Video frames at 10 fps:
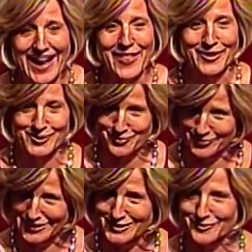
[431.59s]
There's
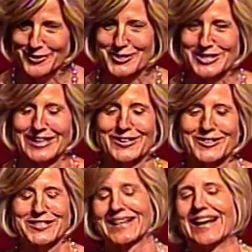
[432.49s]
real diversity here
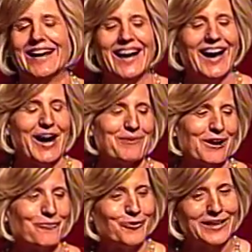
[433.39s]
today. I
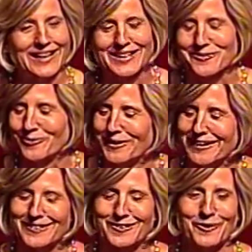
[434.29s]
have one aunt, one
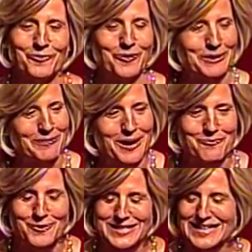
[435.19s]
uncle, one mom,
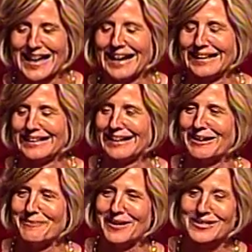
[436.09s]
one
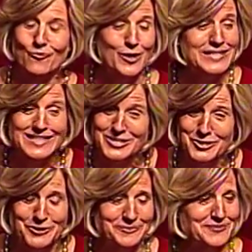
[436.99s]
dad, one
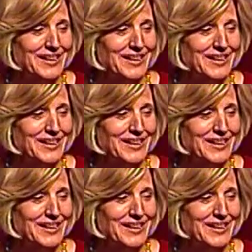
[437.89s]
sister.